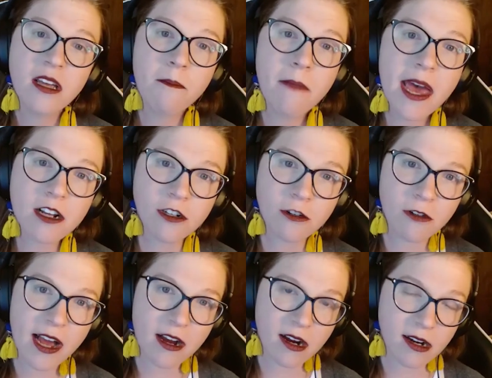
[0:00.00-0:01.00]
medical
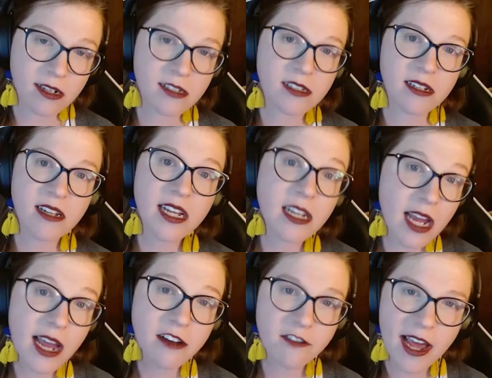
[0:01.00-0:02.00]
records
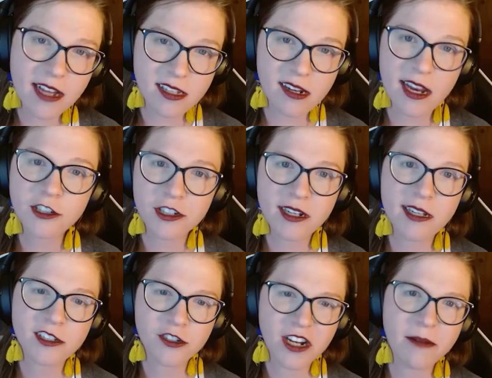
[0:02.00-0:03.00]
and vaccination
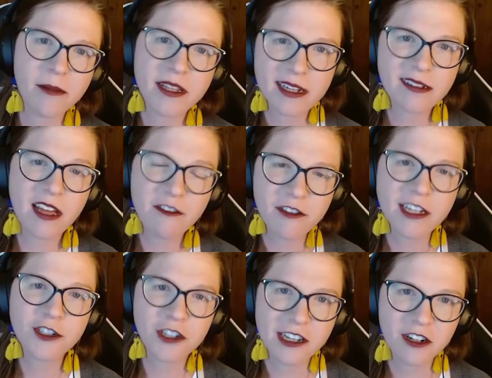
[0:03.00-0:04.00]
history, but
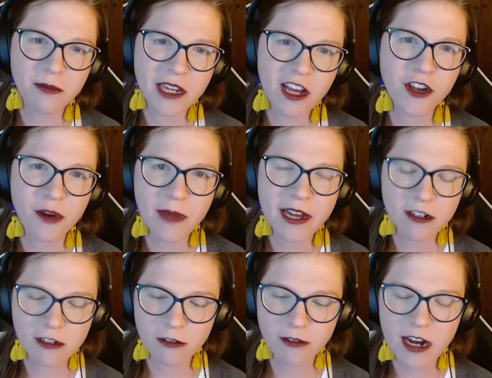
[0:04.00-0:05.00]
eventually it'll be all your
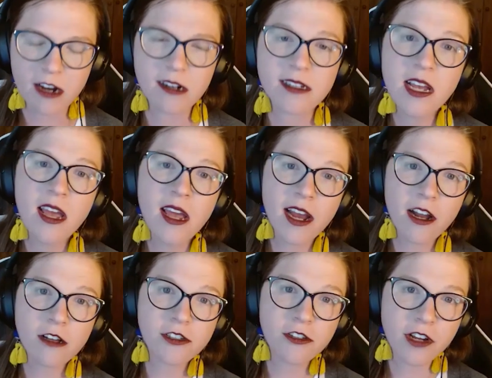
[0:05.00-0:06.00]
medical records and
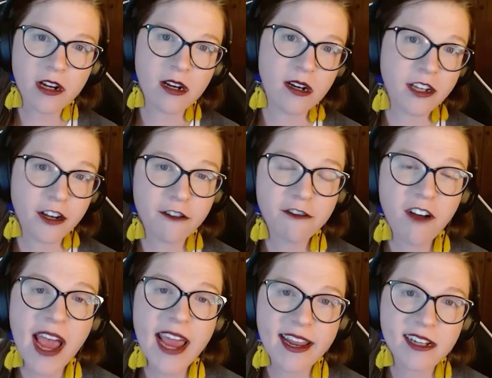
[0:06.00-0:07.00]
also your
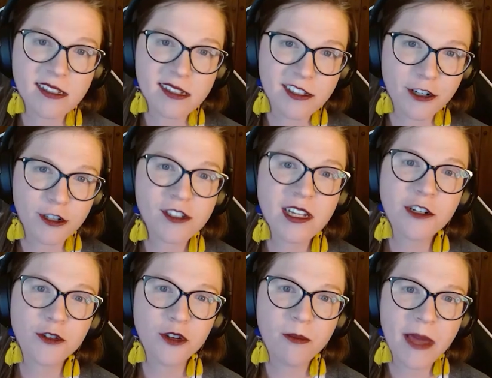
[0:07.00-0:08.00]
finances, your
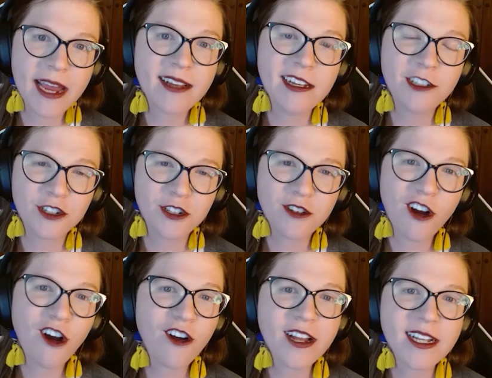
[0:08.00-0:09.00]
central bank digital
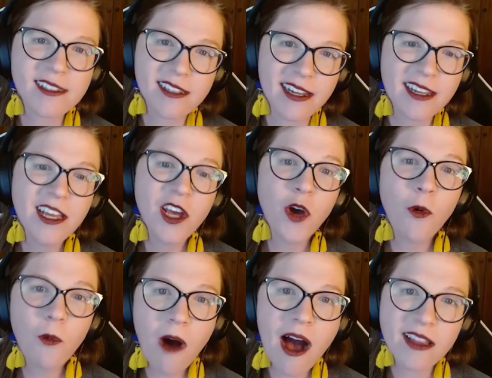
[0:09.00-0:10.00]
currency
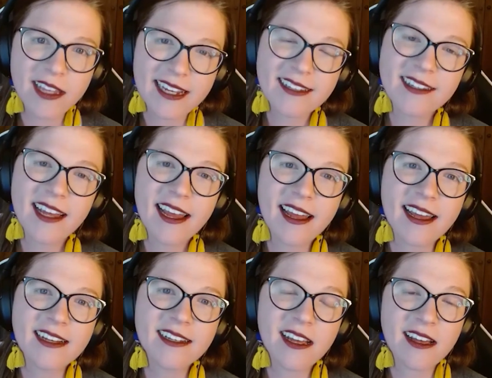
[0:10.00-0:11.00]
wallet.
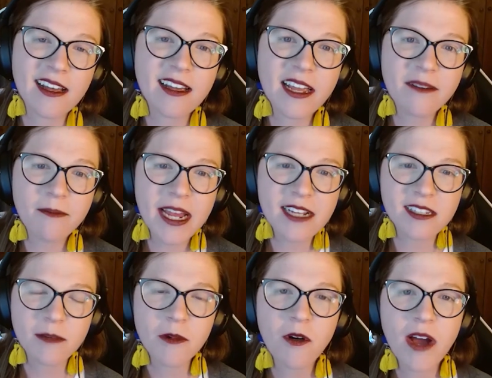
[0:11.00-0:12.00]
And it makes
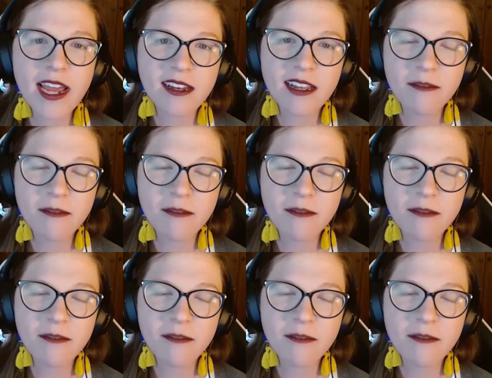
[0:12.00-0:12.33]
it quite